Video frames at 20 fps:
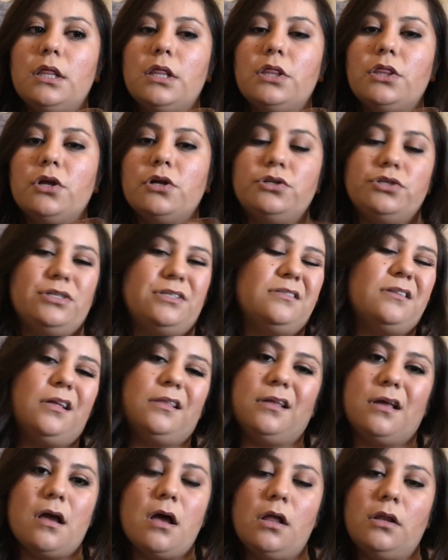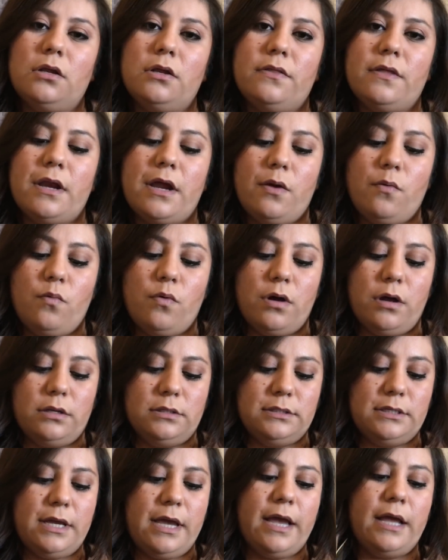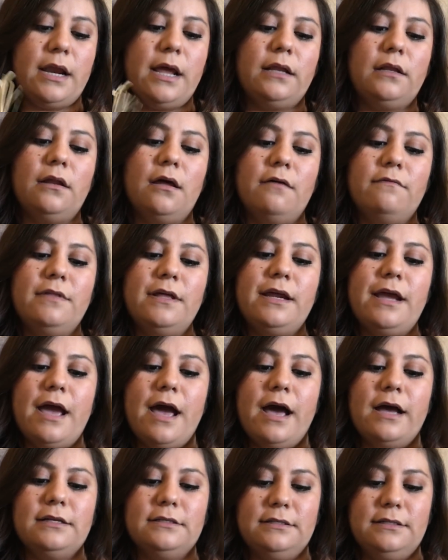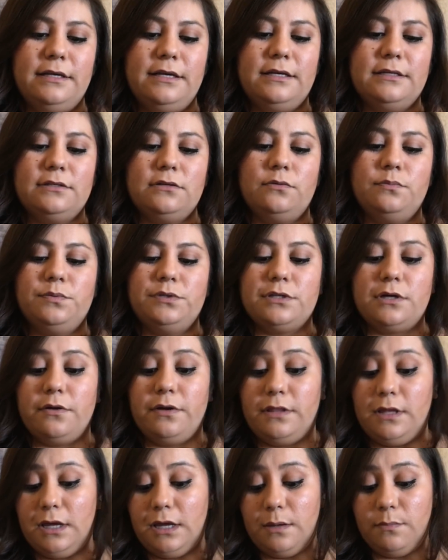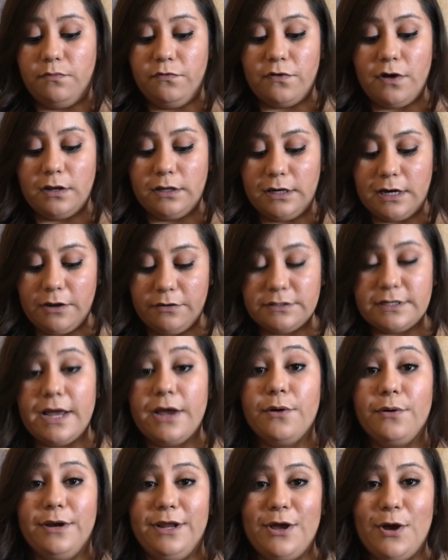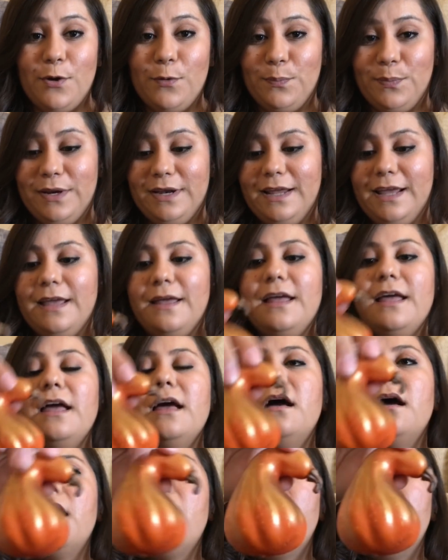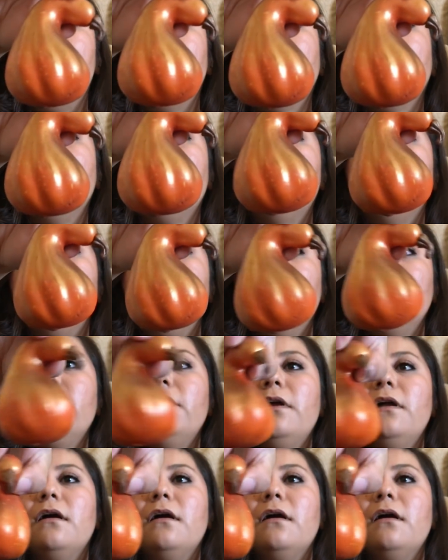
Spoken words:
they're just not the color that I want. And I love that it has these, oops, sorry, they keep falling out because I already opened it. I love